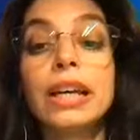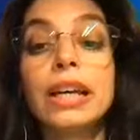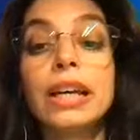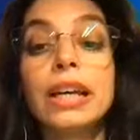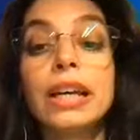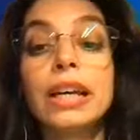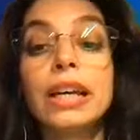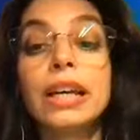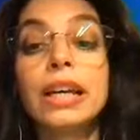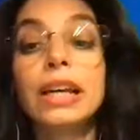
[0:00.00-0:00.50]

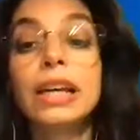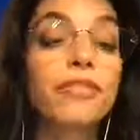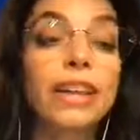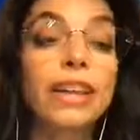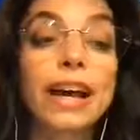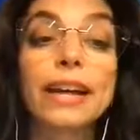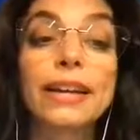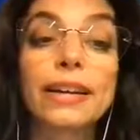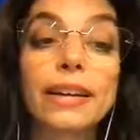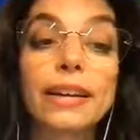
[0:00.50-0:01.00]
we have
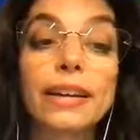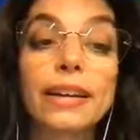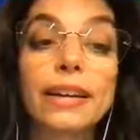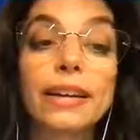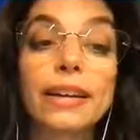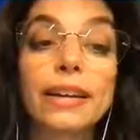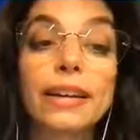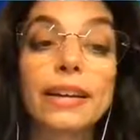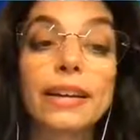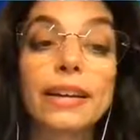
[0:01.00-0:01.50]
done
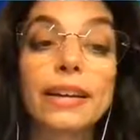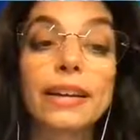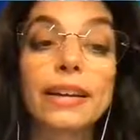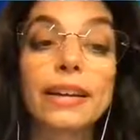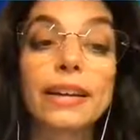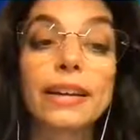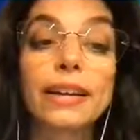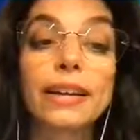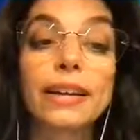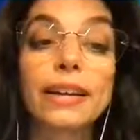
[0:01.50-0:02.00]
so far
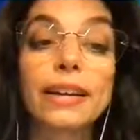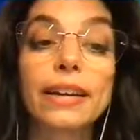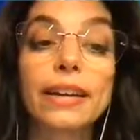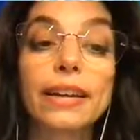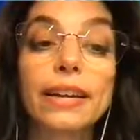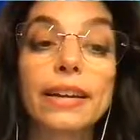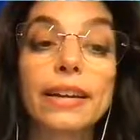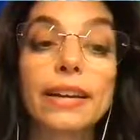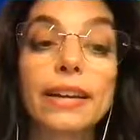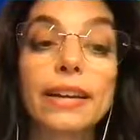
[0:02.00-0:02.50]
2
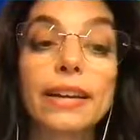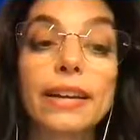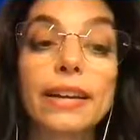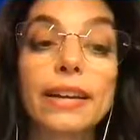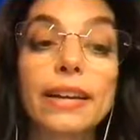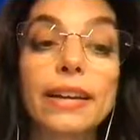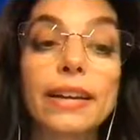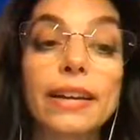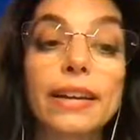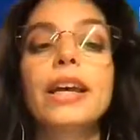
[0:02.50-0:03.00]
meetings,
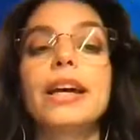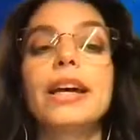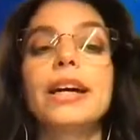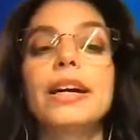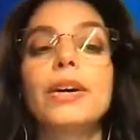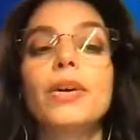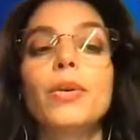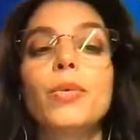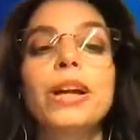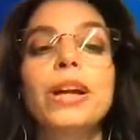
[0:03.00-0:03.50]

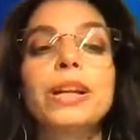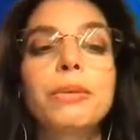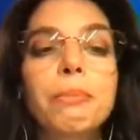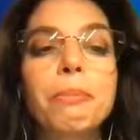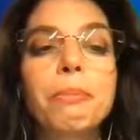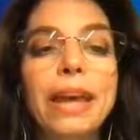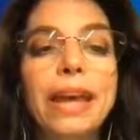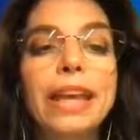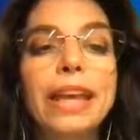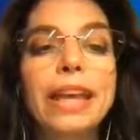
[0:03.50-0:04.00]
one in
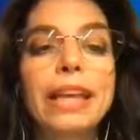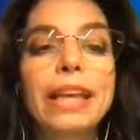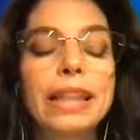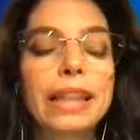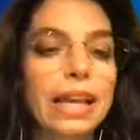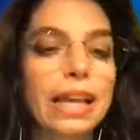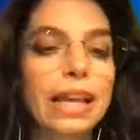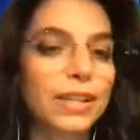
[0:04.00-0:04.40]
May and last